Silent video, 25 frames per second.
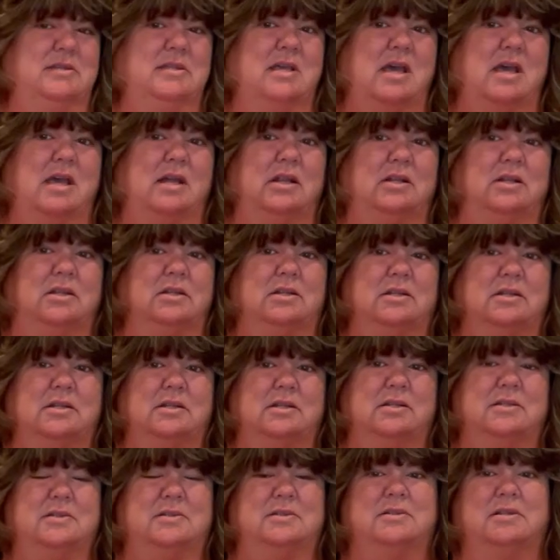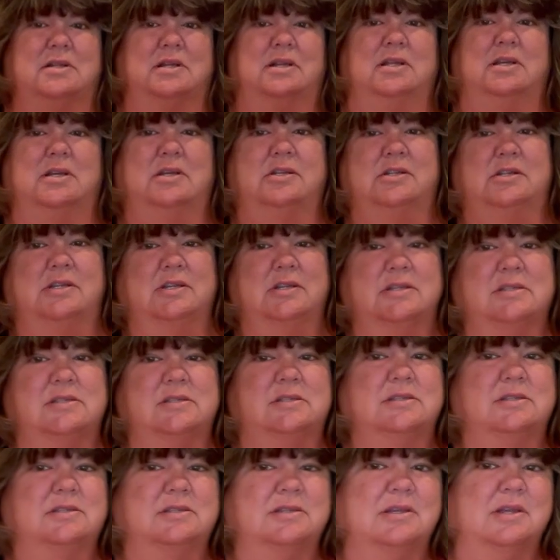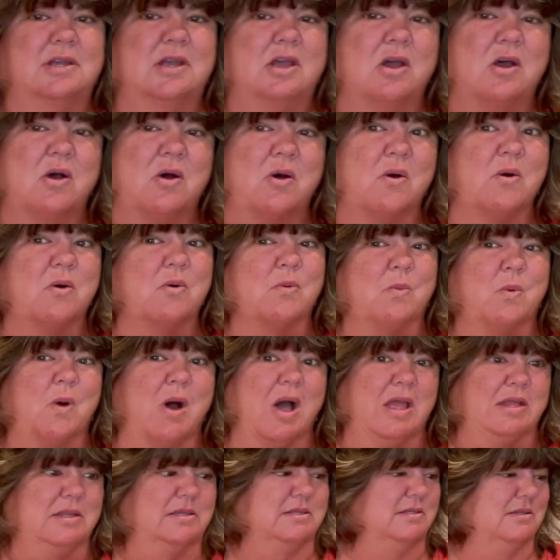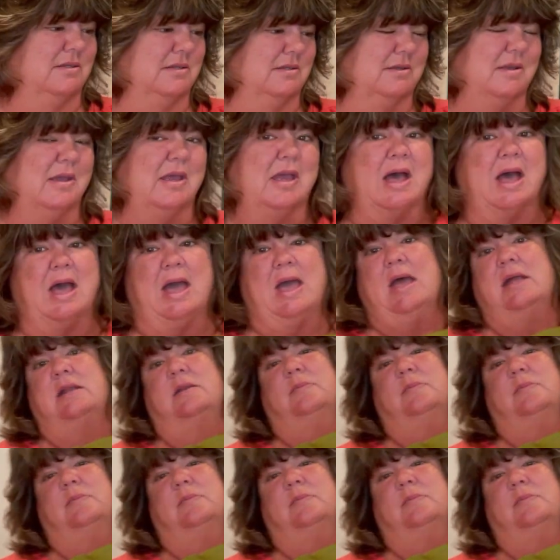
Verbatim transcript: that look delicious or what? I had